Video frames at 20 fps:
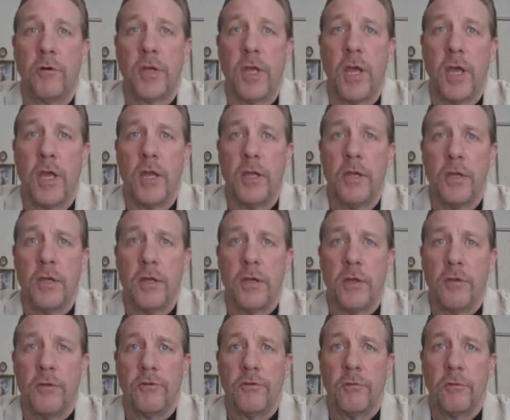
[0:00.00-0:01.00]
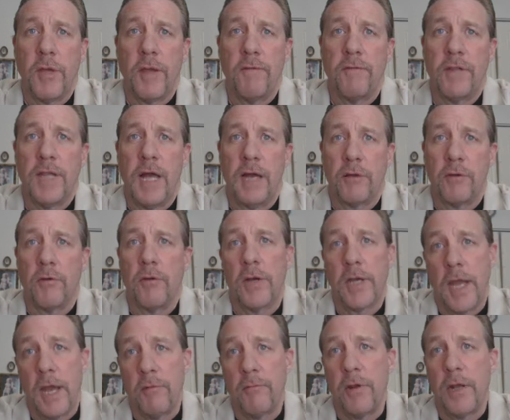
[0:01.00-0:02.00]
Okay, so we have a lot
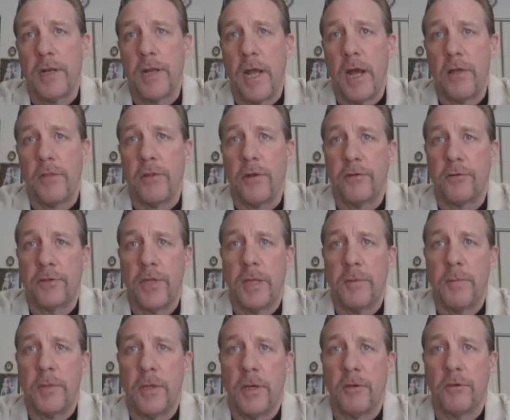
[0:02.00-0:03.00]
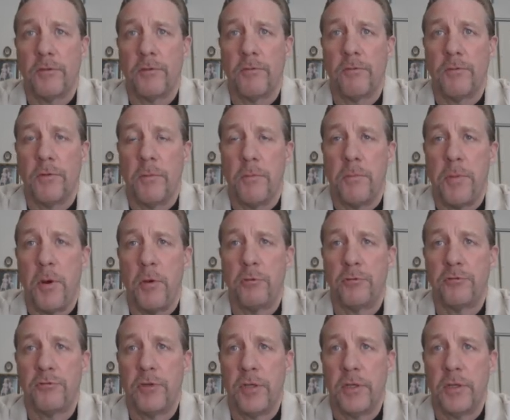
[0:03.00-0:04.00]
going on right now that is keeping us from
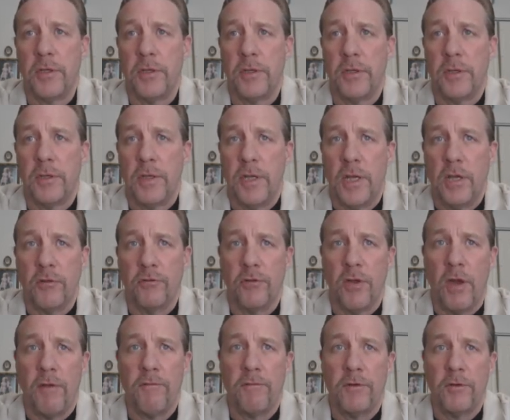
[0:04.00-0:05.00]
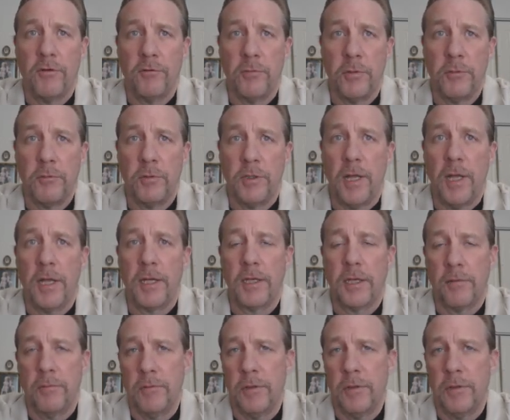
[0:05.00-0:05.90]
posting as often as we would like.